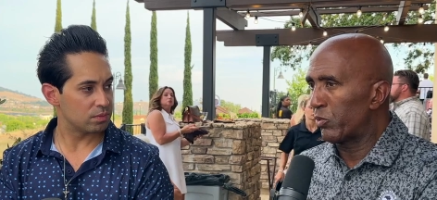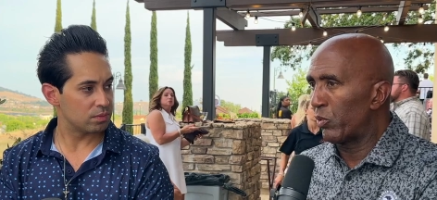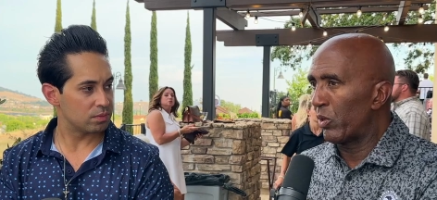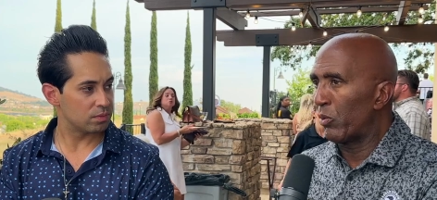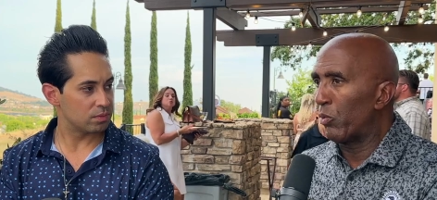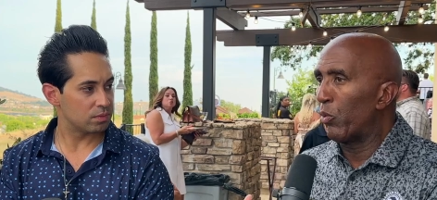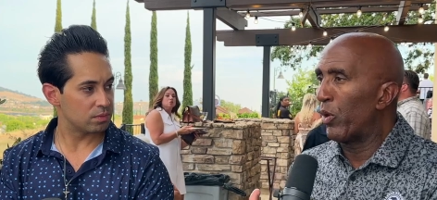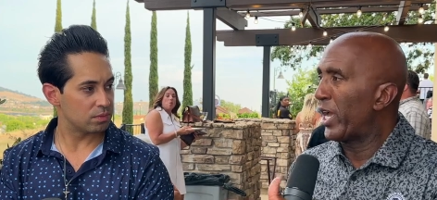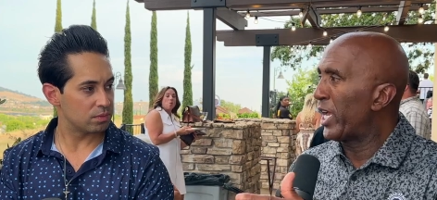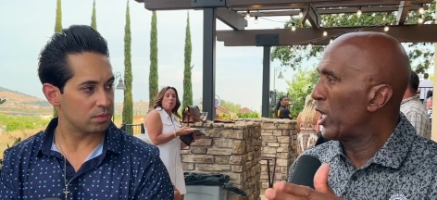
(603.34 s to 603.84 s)

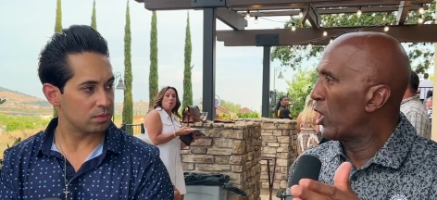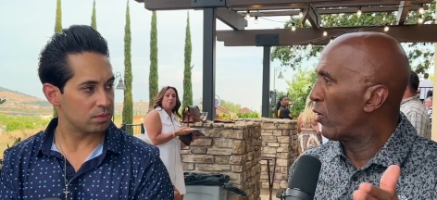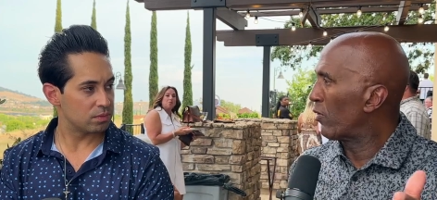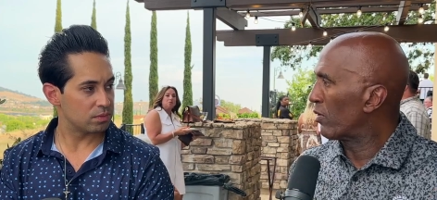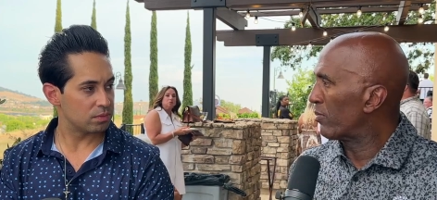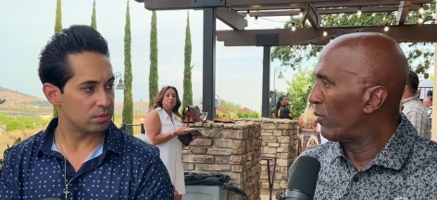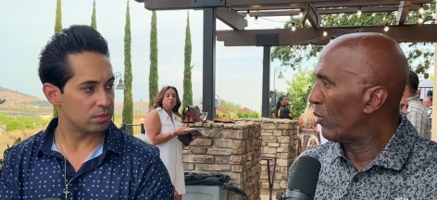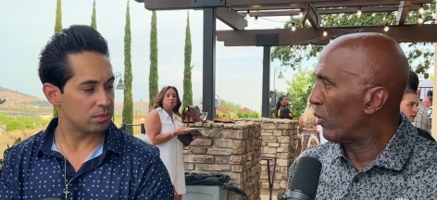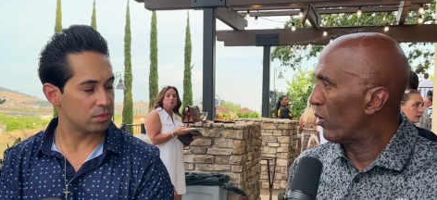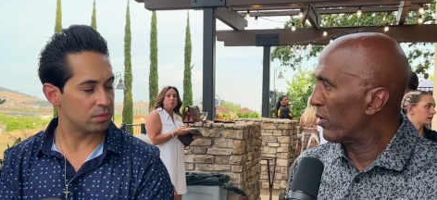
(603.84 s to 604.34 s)
Speaker 1: went way
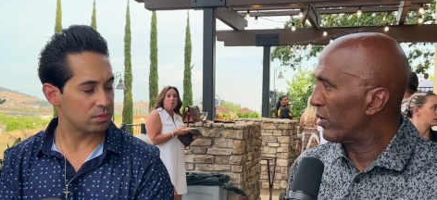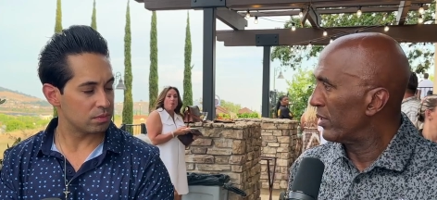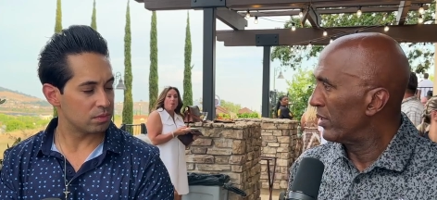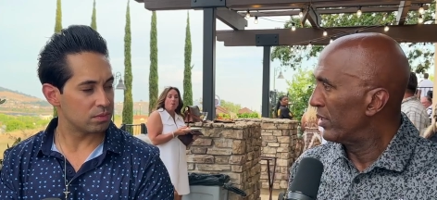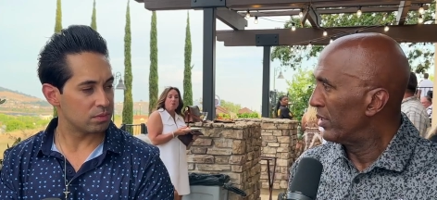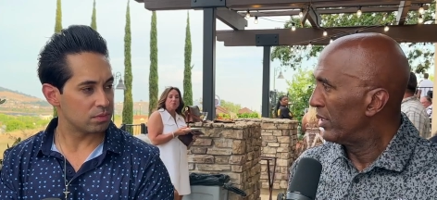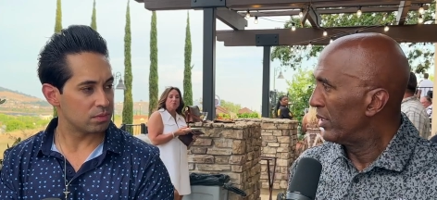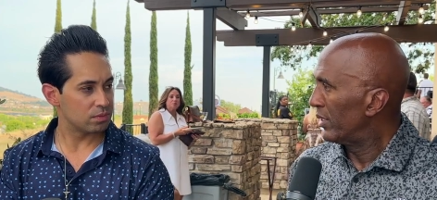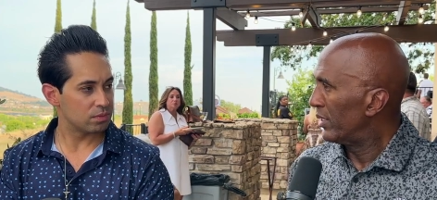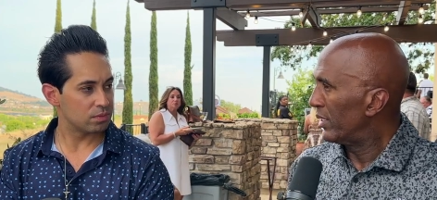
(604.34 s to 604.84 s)
overboard.
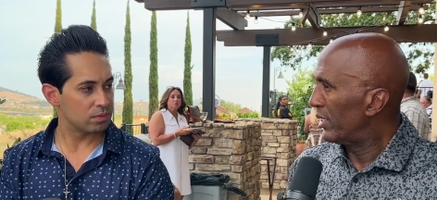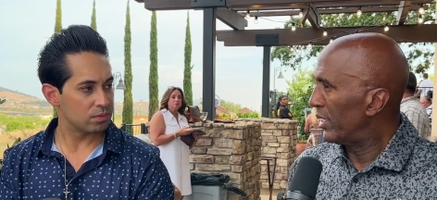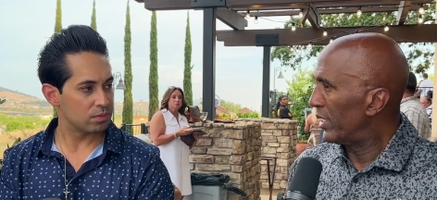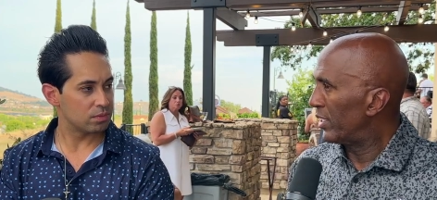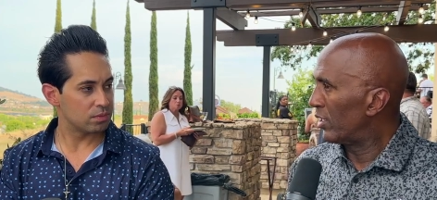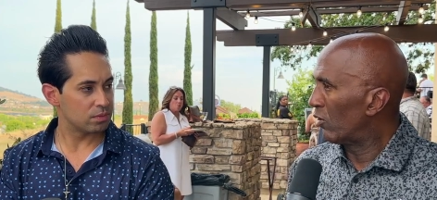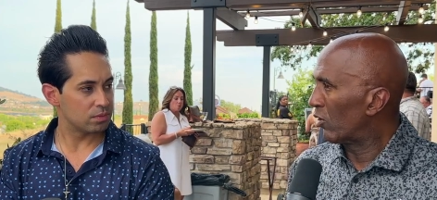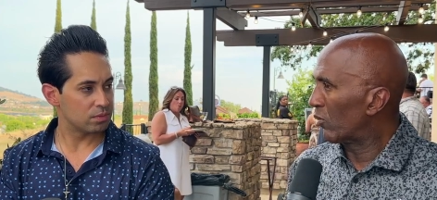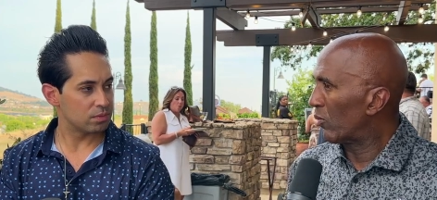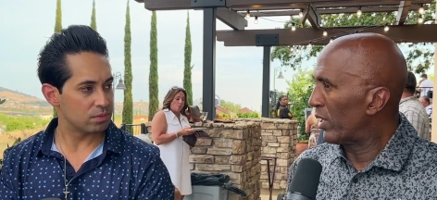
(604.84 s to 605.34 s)

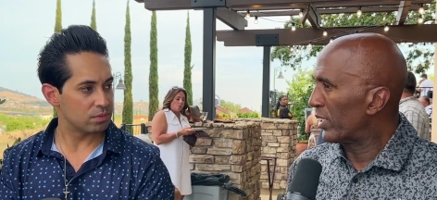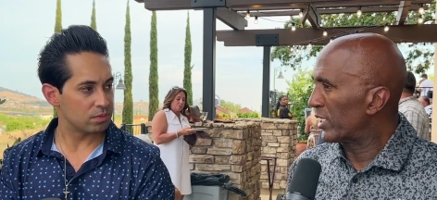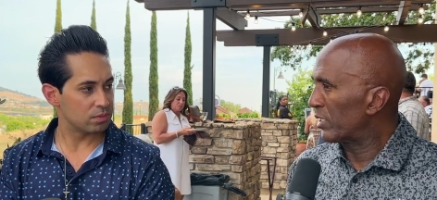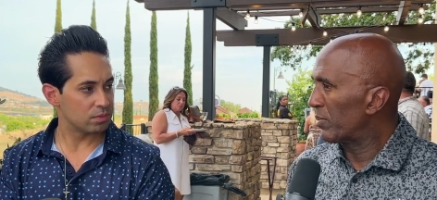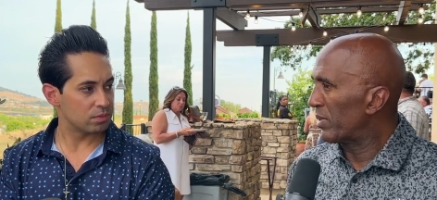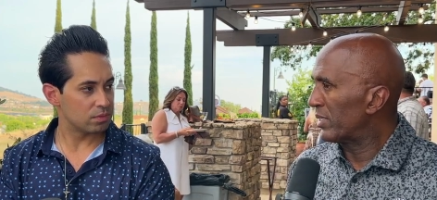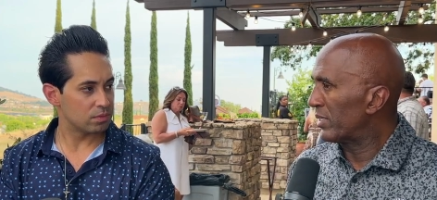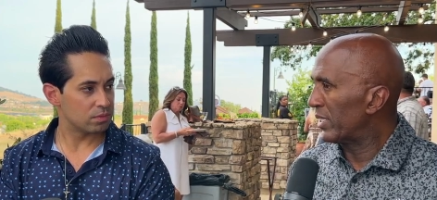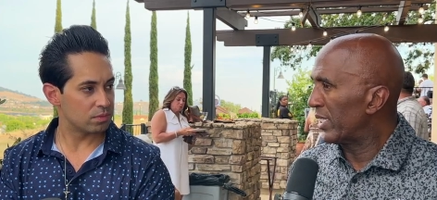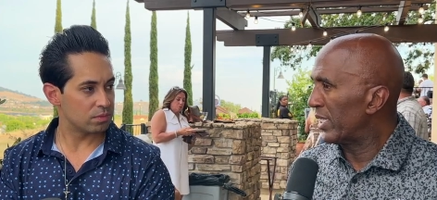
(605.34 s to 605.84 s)
And no one wants
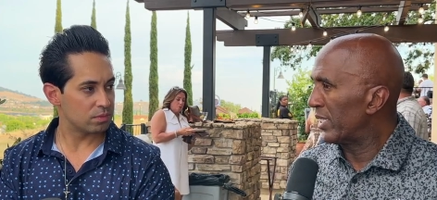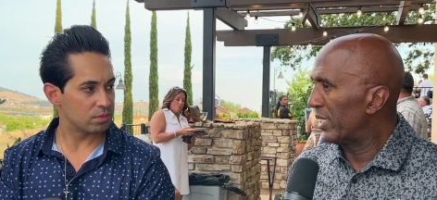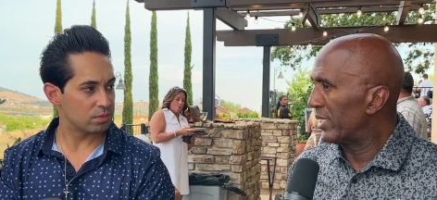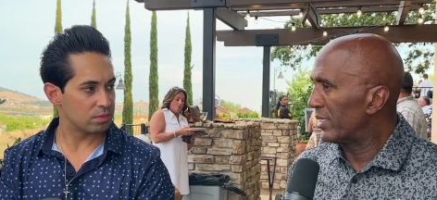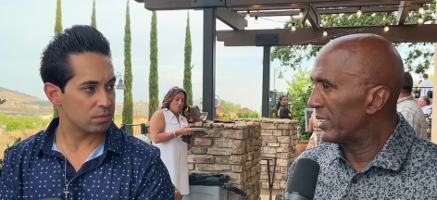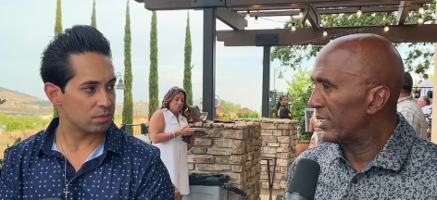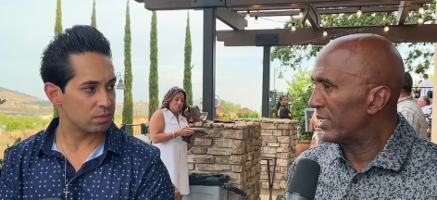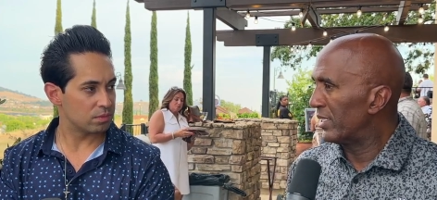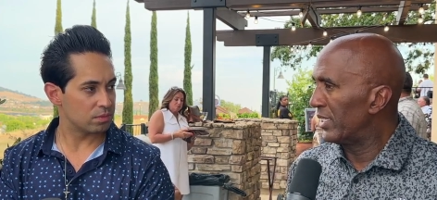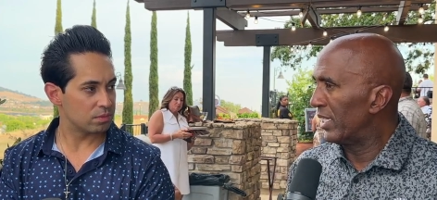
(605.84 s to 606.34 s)
to be seen
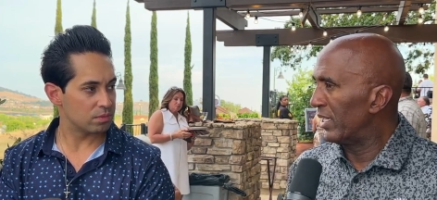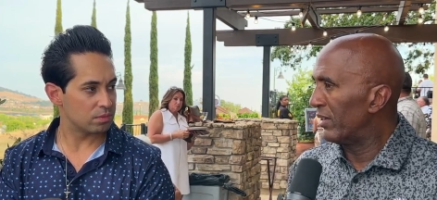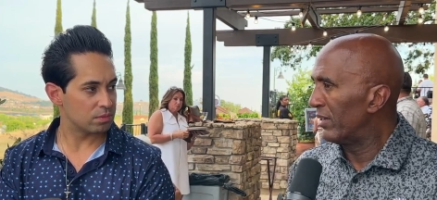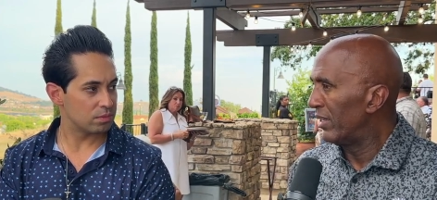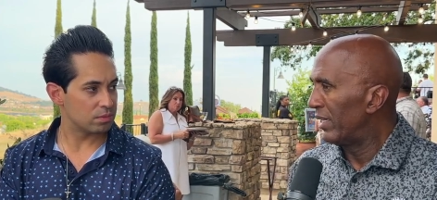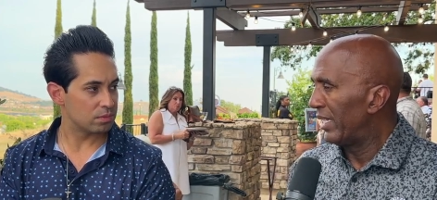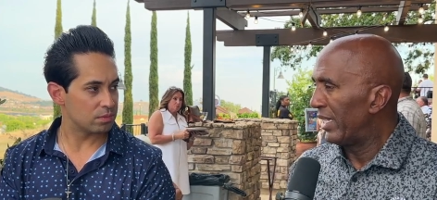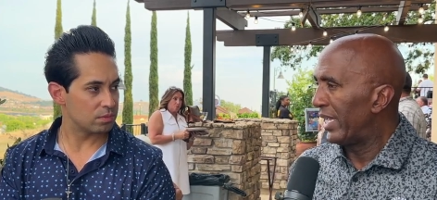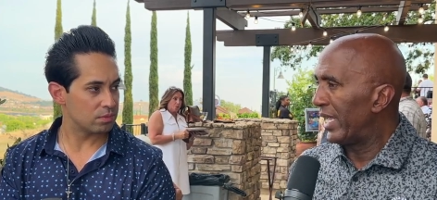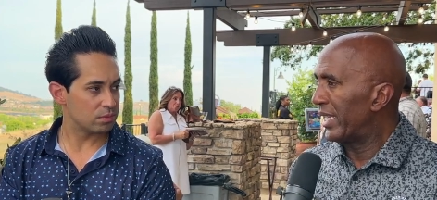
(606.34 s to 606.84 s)
as, you know,
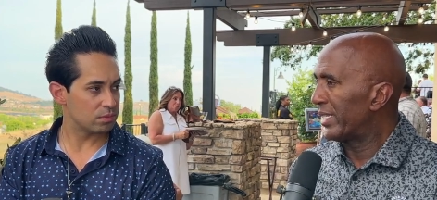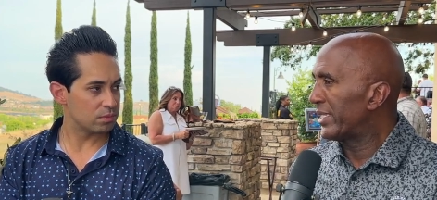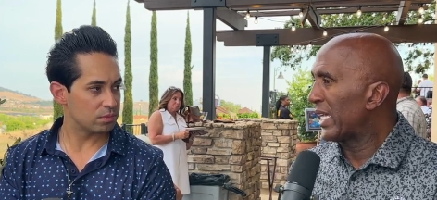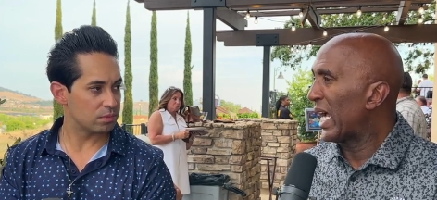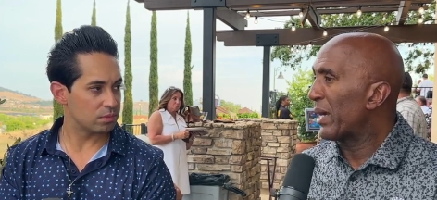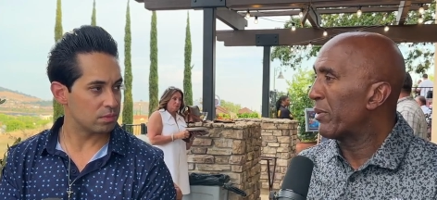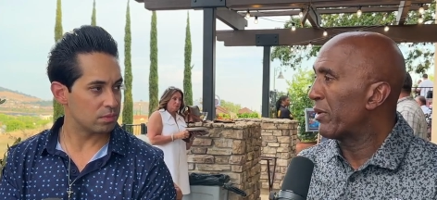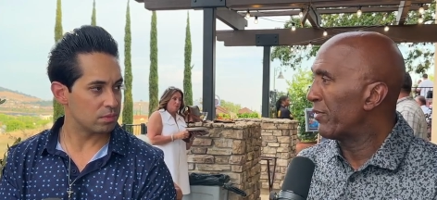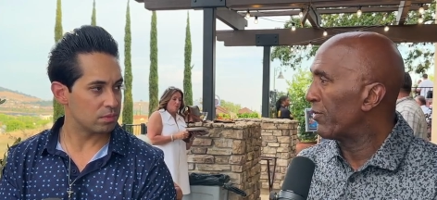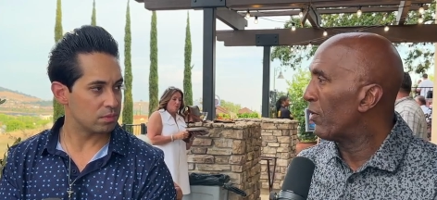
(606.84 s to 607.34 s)

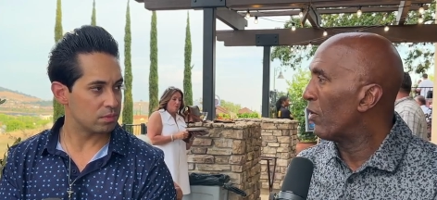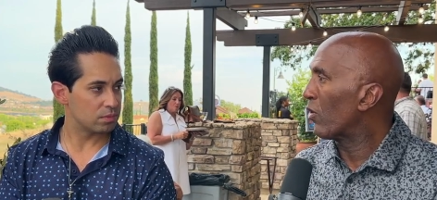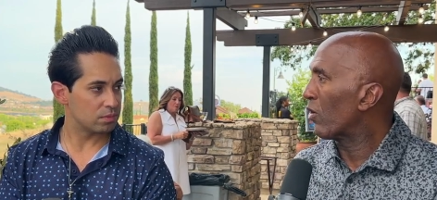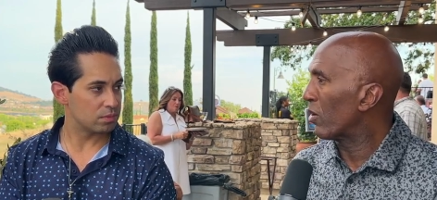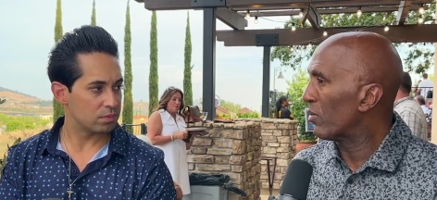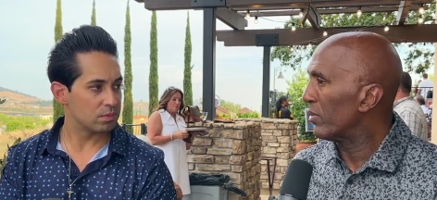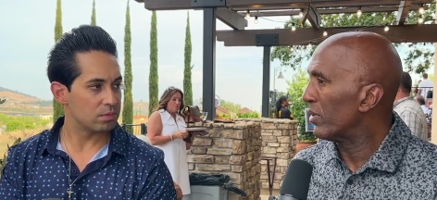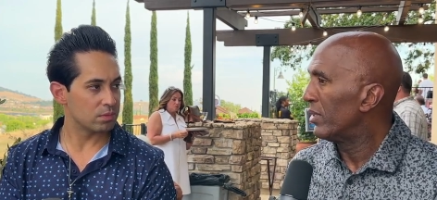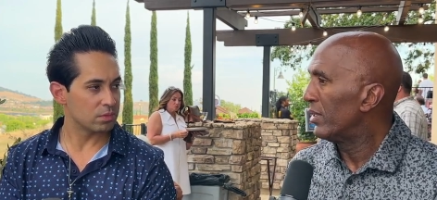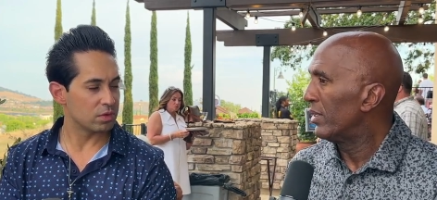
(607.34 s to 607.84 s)

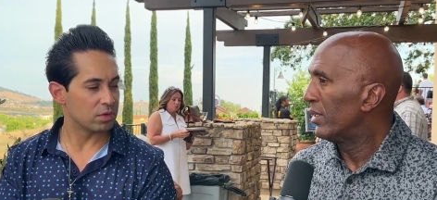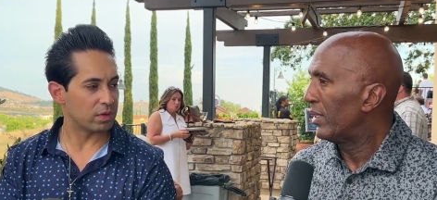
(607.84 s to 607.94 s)
anti-reform.